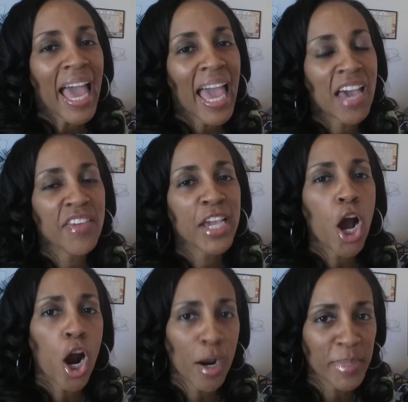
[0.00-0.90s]
having
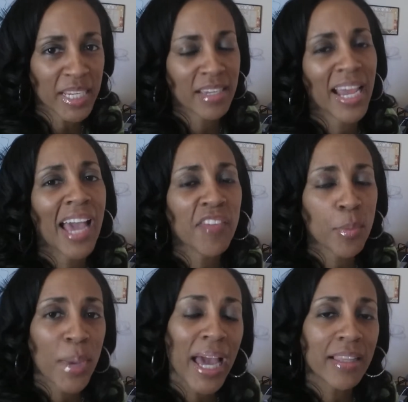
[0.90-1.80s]
harmony and
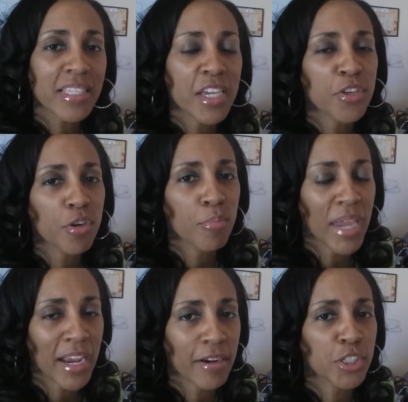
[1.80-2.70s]
having balance in your
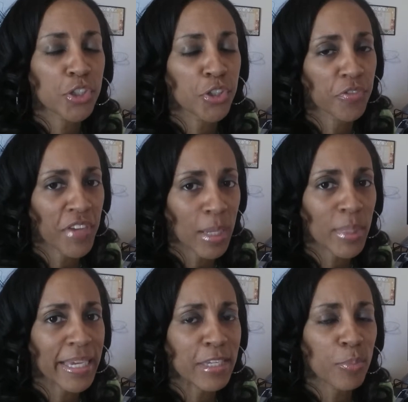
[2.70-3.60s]
marriage, your
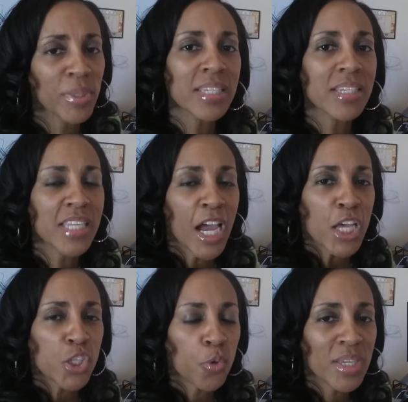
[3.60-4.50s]
family, and your business.
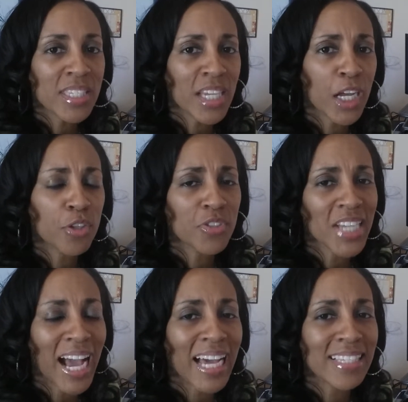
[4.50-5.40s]
So this color
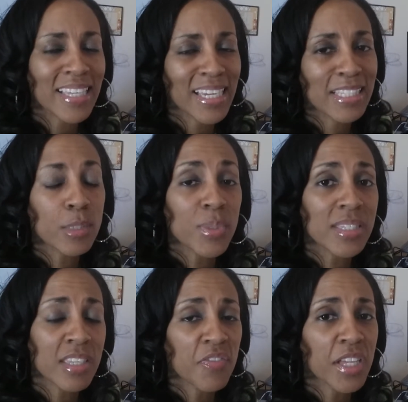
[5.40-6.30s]
ties in
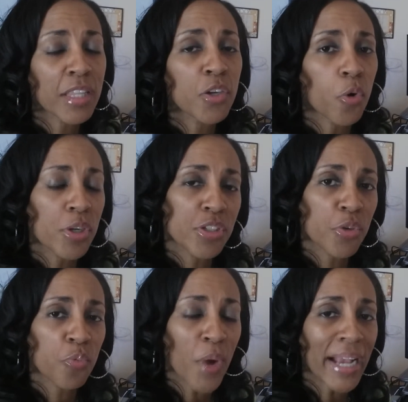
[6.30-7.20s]
specifically or
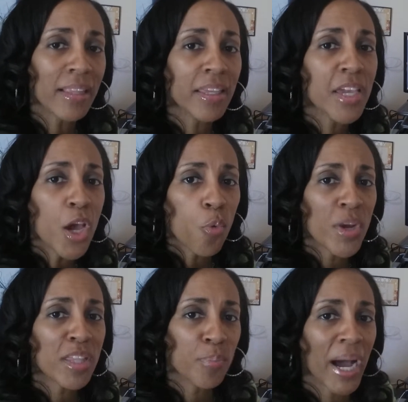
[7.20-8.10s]
directly
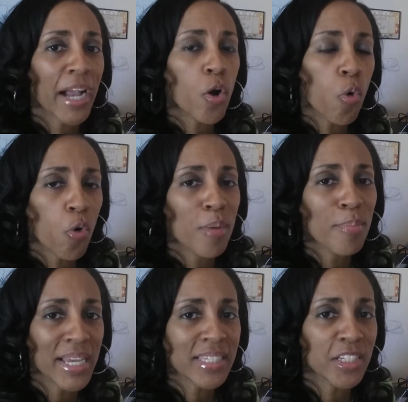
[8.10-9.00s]
with my core
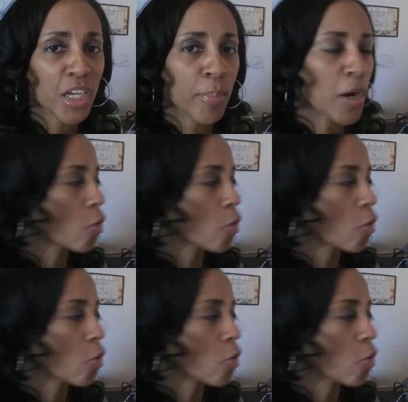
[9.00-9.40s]
message and my